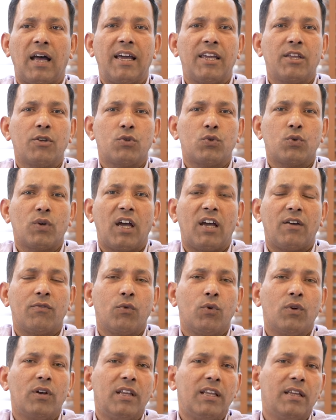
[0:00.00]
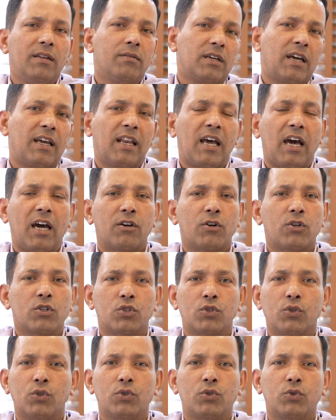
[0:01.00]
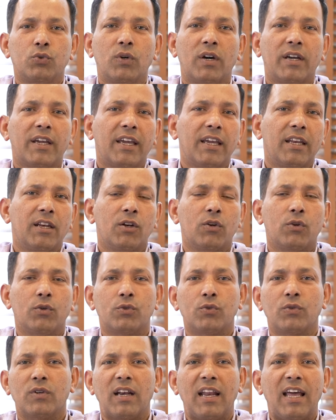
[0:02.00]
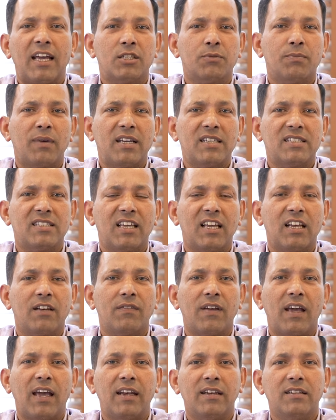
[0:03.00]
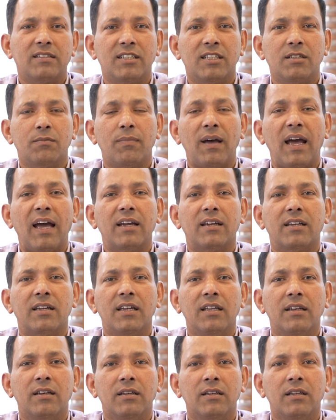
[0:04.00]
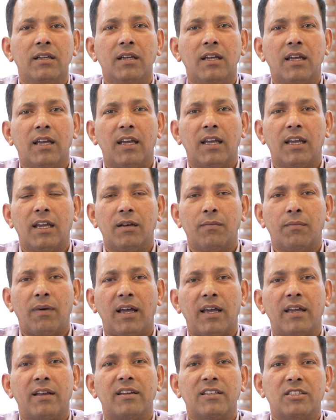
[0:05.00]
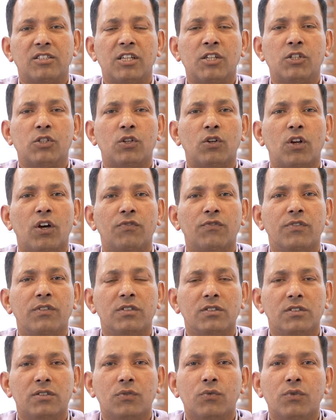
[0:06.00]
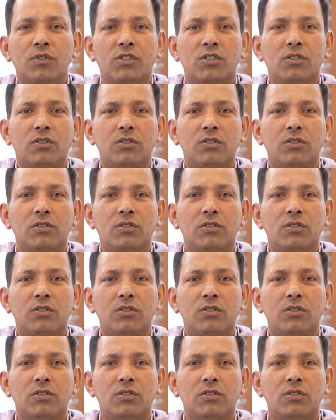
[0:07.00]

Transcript: I used to have only an hour or so to, again, you know, to relax myself and sit back in my residential office, which